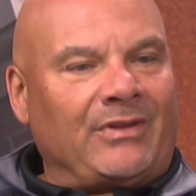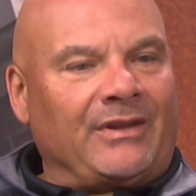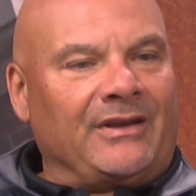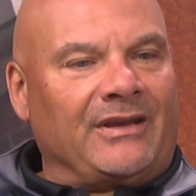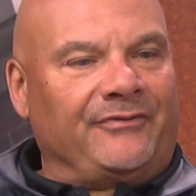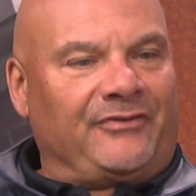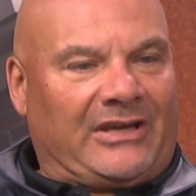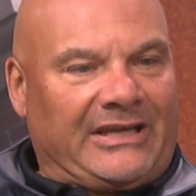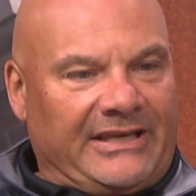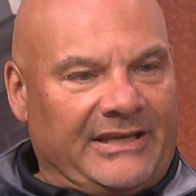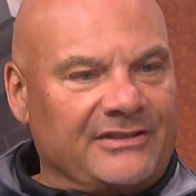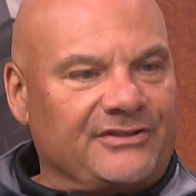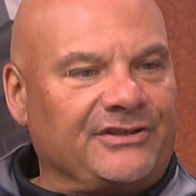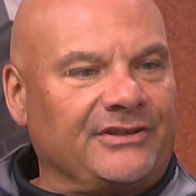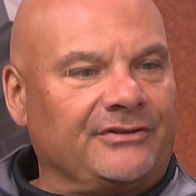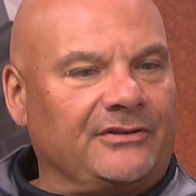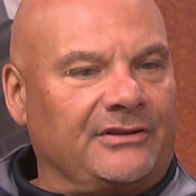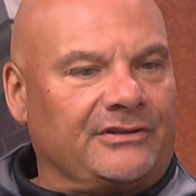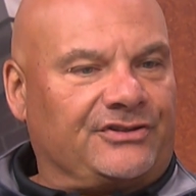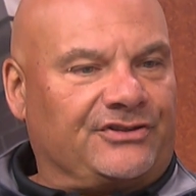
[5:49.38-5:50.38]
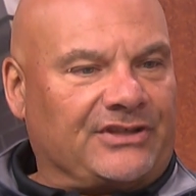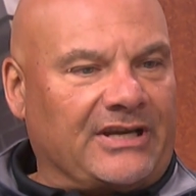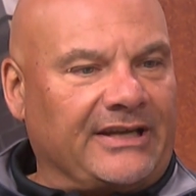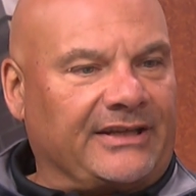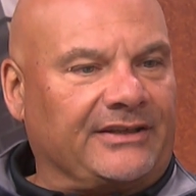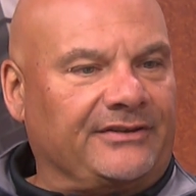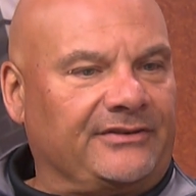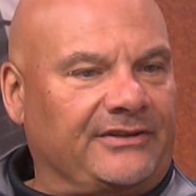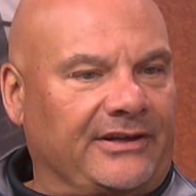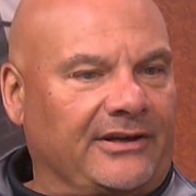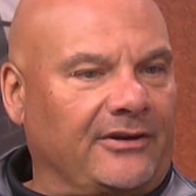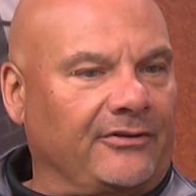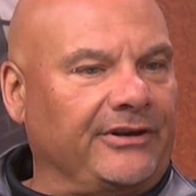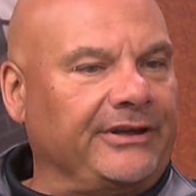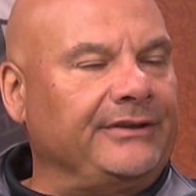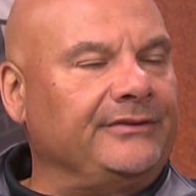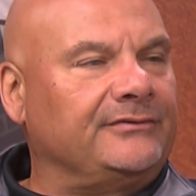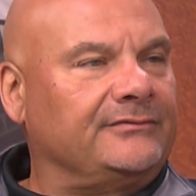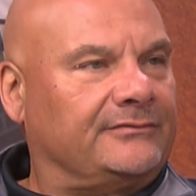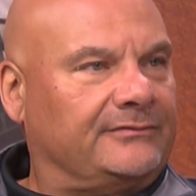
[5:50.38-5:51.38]
If he gets into the
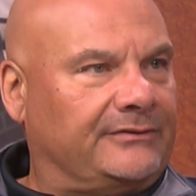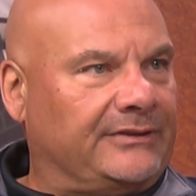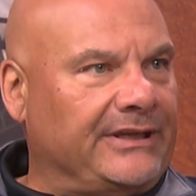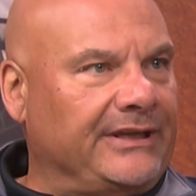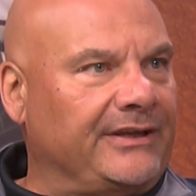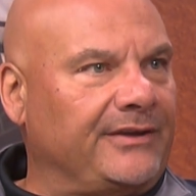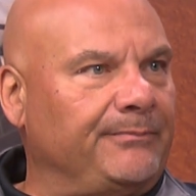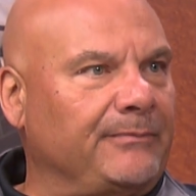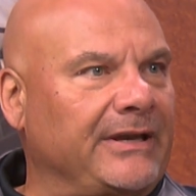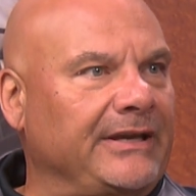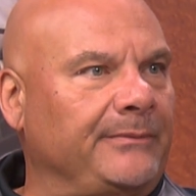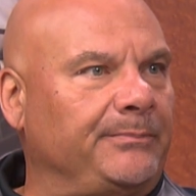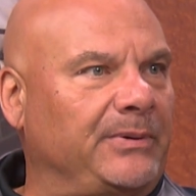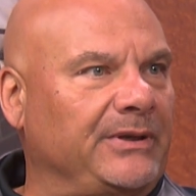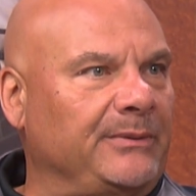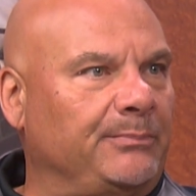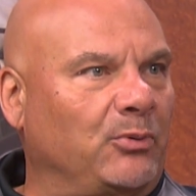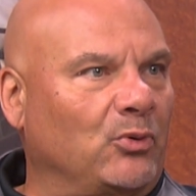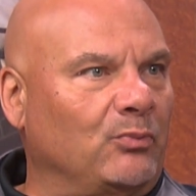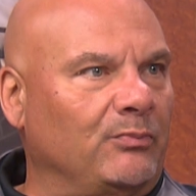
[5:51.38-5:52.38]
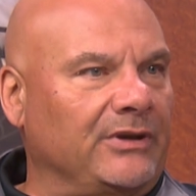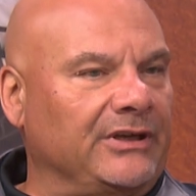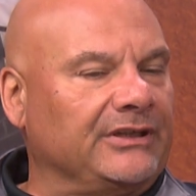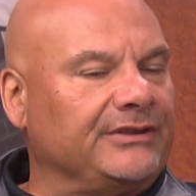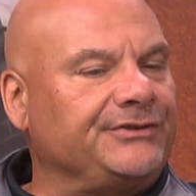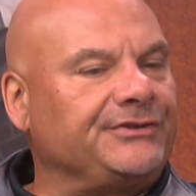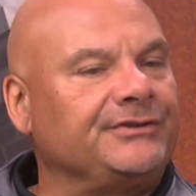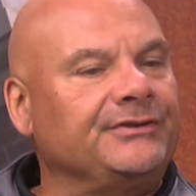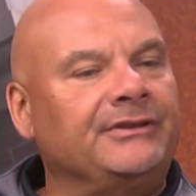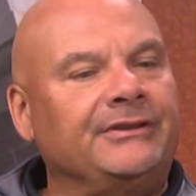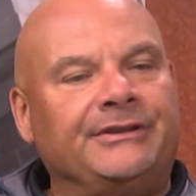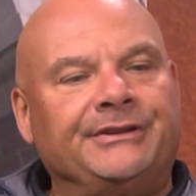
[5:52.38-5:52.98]
secondary, he can make people miss.